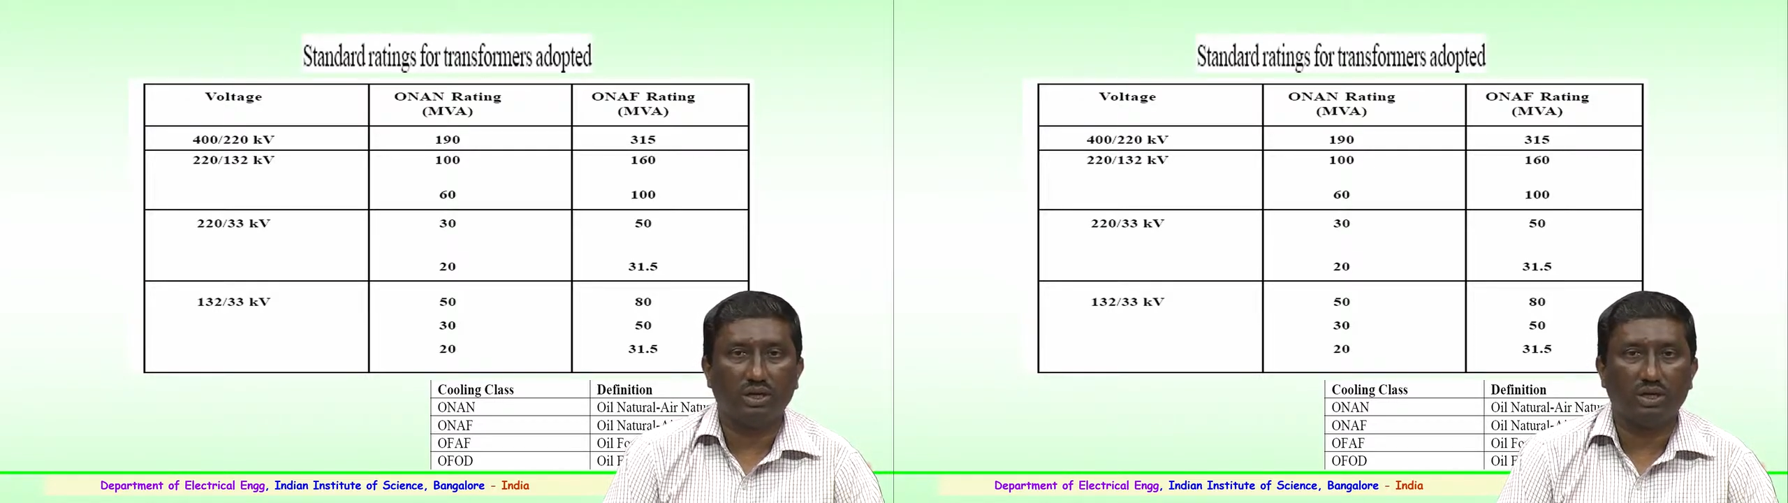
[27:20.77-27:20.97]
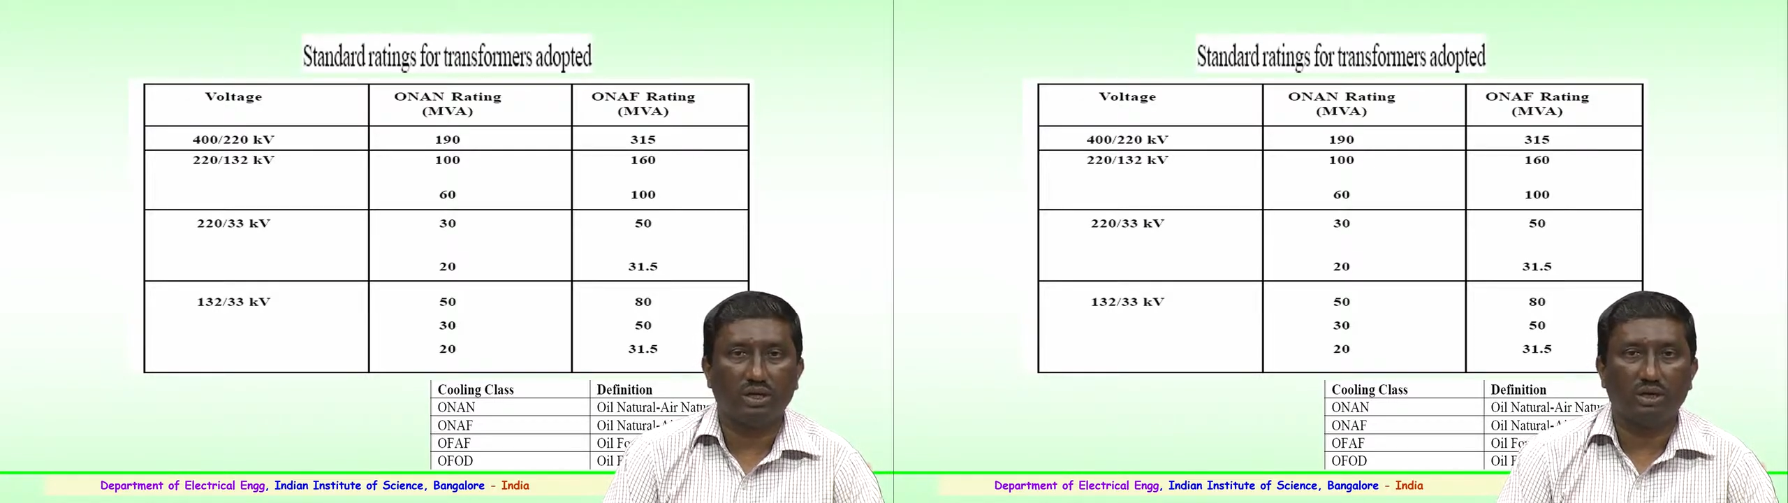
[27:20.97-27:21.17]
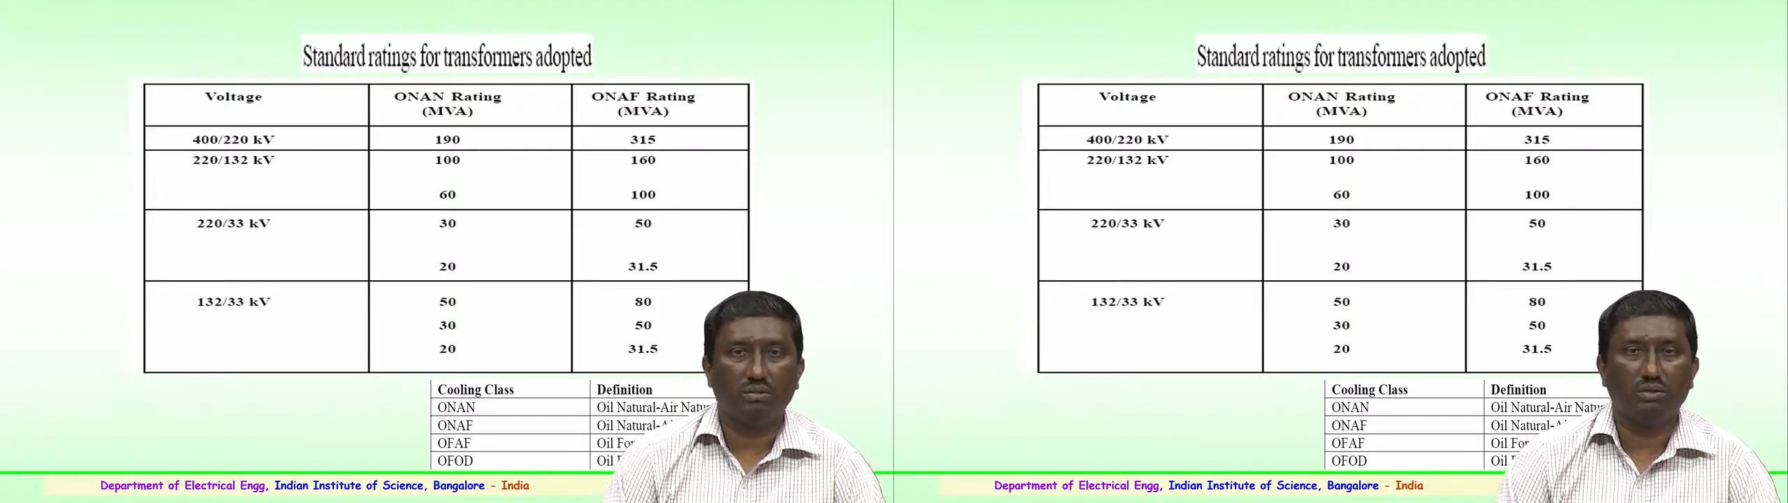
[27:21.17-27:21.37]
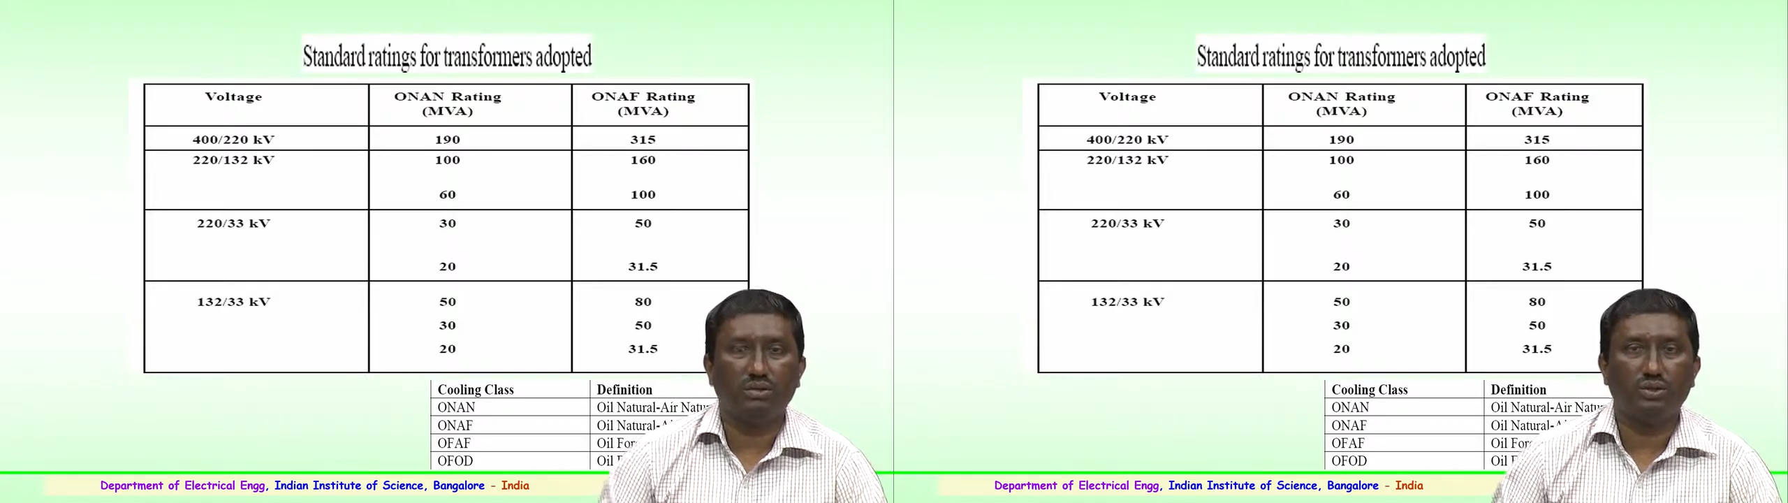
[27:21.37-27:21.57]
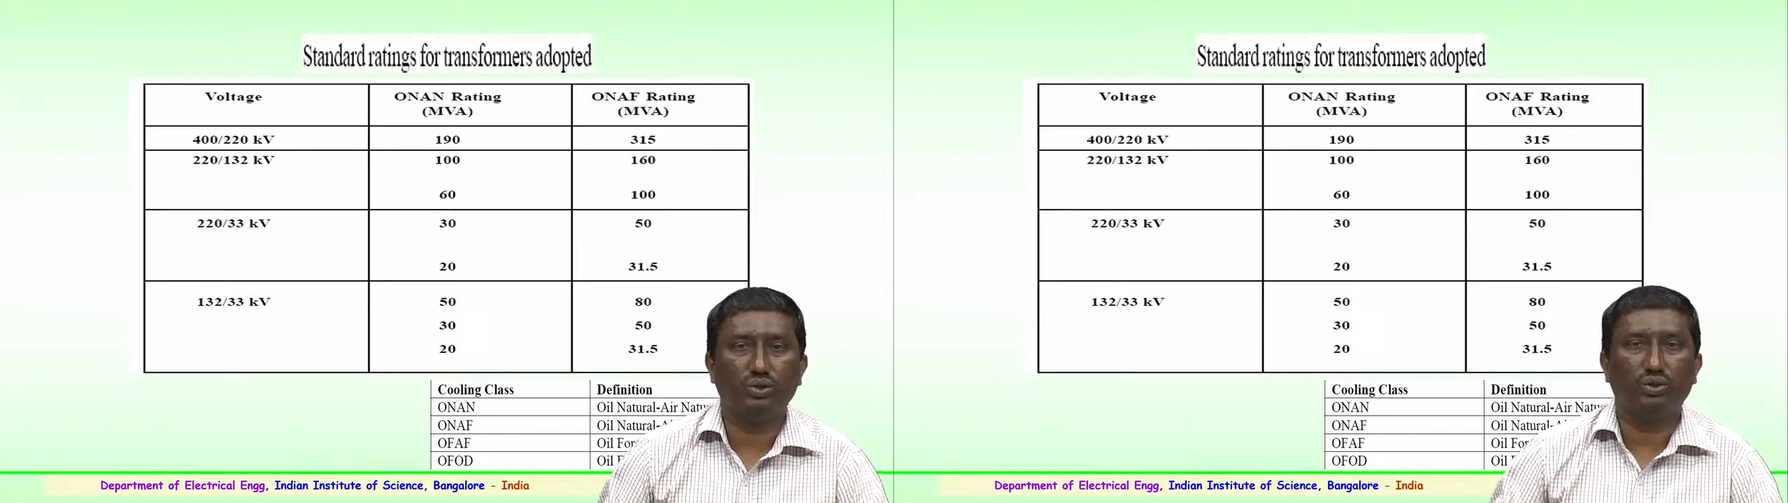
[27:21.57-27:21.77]

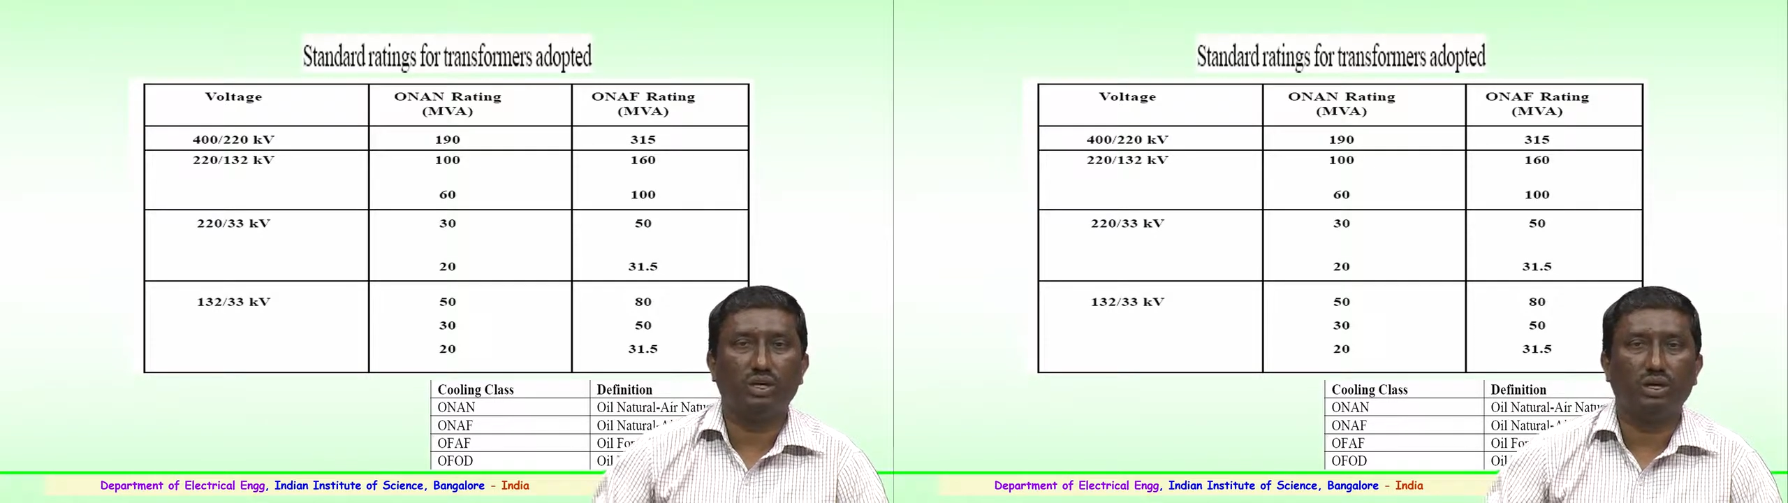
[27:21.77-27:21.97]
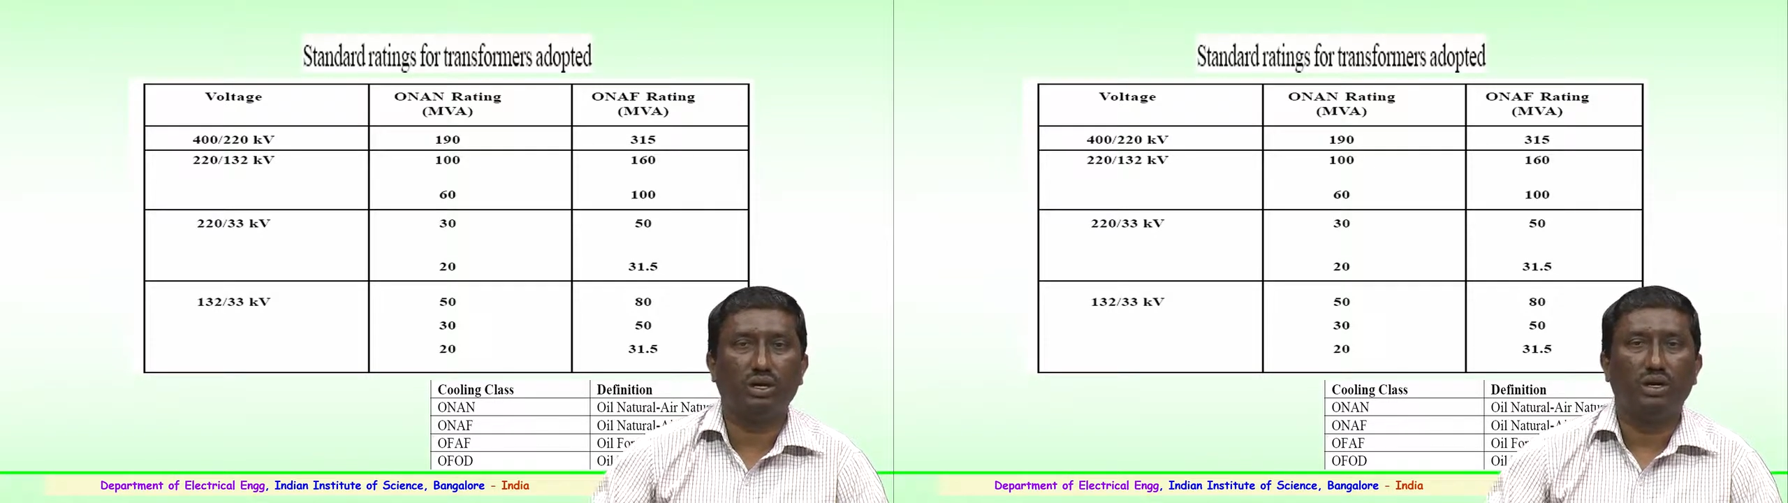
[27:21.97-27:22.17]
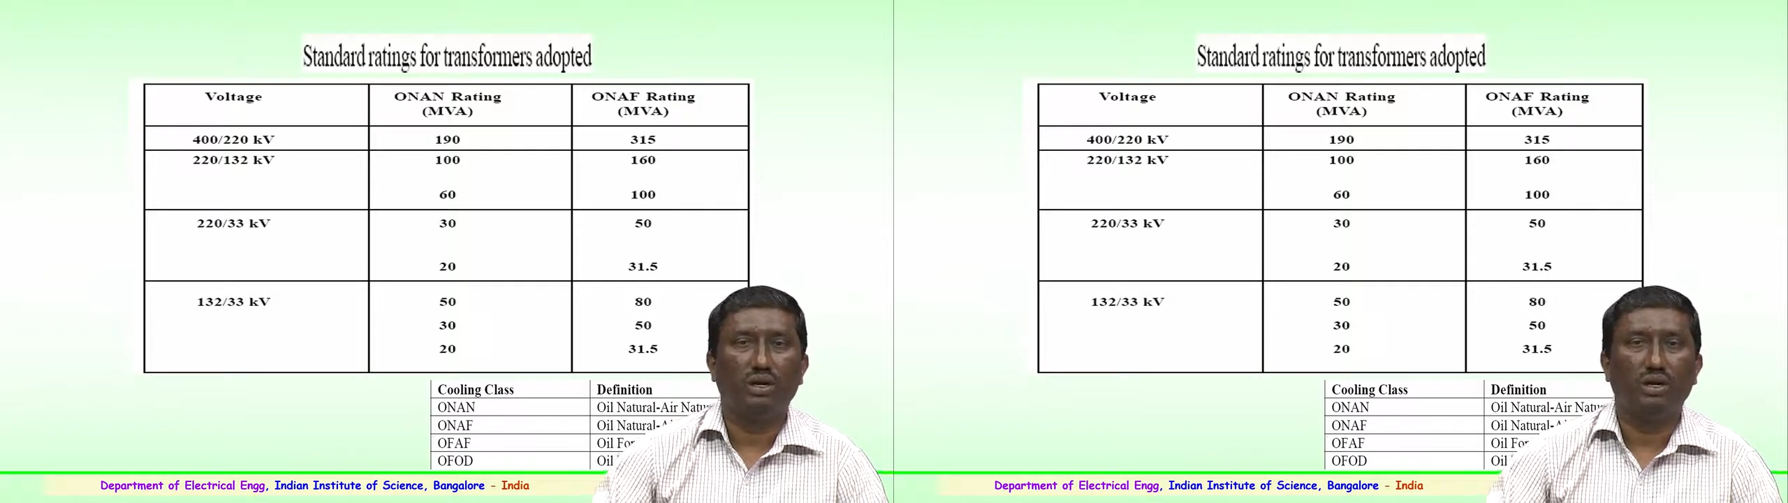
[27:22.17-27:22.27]
are shown here.